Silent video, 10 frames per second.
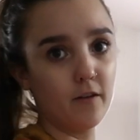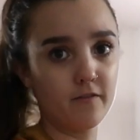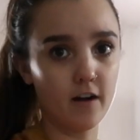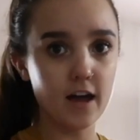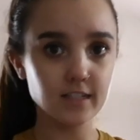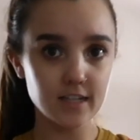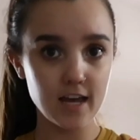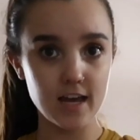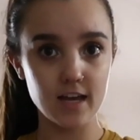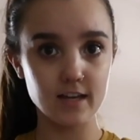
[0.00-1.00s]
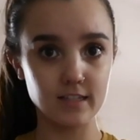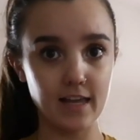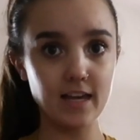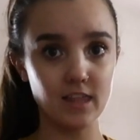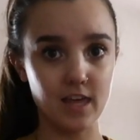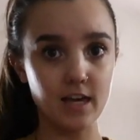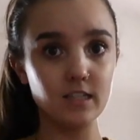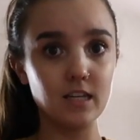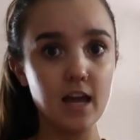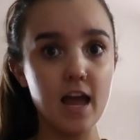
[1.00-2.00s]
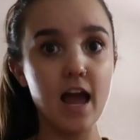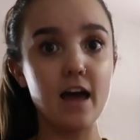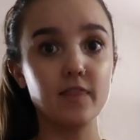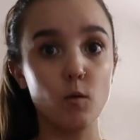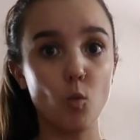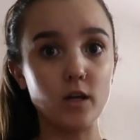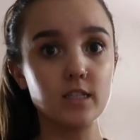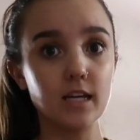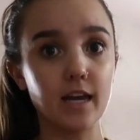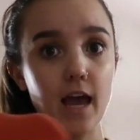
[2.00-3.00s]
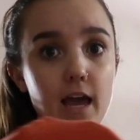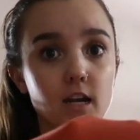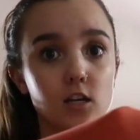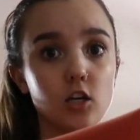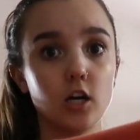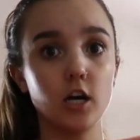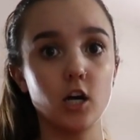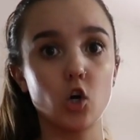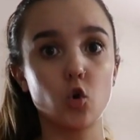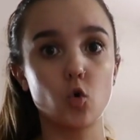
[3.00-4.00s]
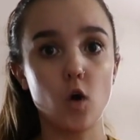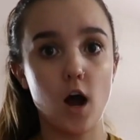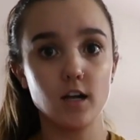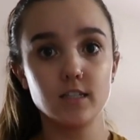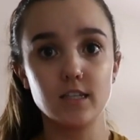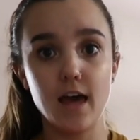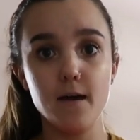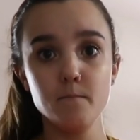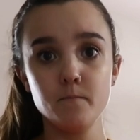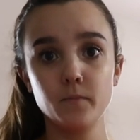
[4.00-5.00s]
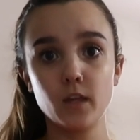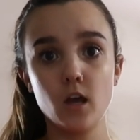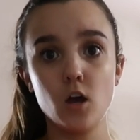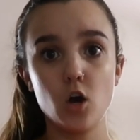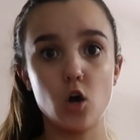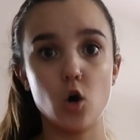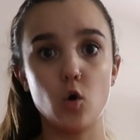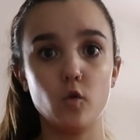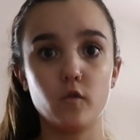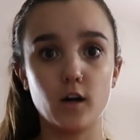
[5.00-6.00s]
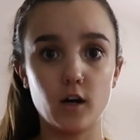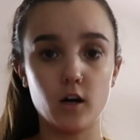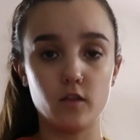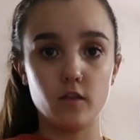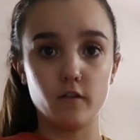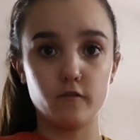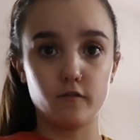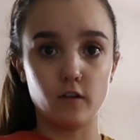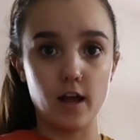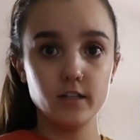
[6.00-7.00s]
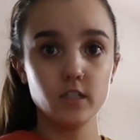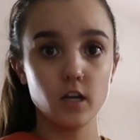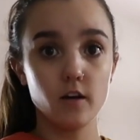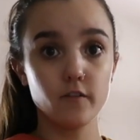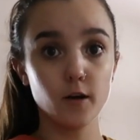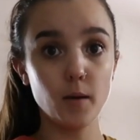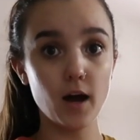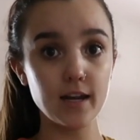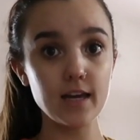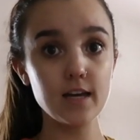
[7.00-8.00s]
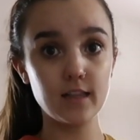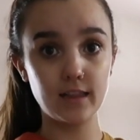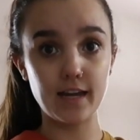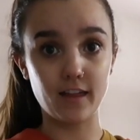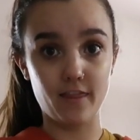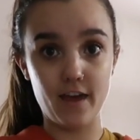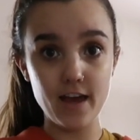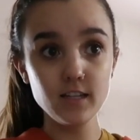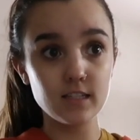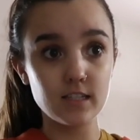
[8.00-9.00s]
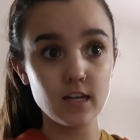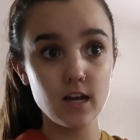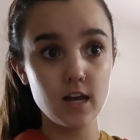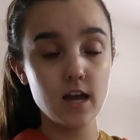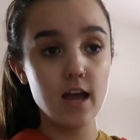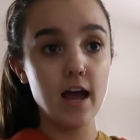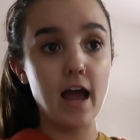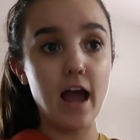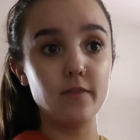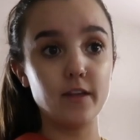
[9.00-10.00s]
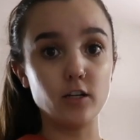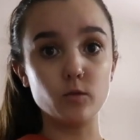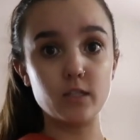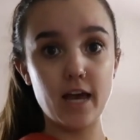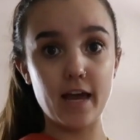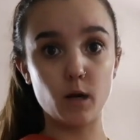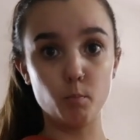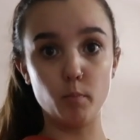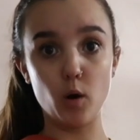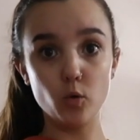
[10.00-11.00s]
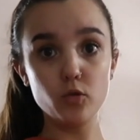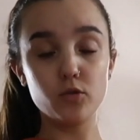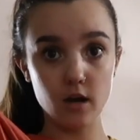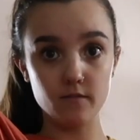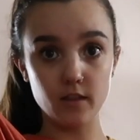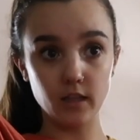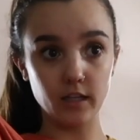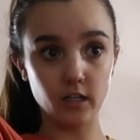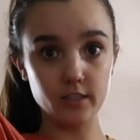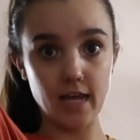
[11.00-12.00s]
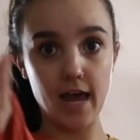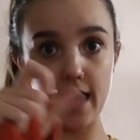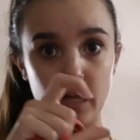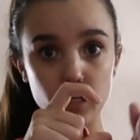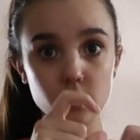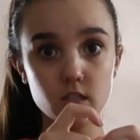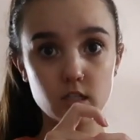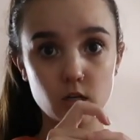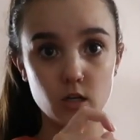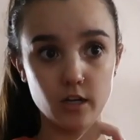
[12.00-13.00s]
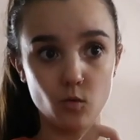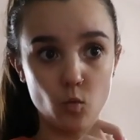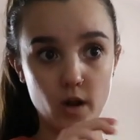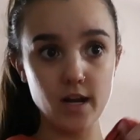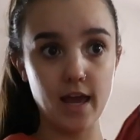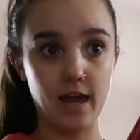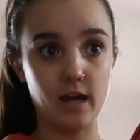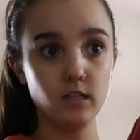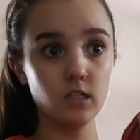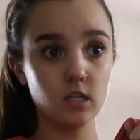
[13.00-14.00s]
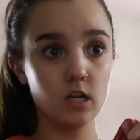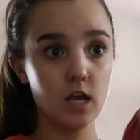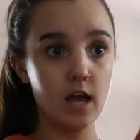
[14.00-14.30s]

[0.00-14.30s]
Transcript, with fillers: the front is like this. And then once again, you're gonna cross them over the front of your body like this. And then you take both of the little tails in one hand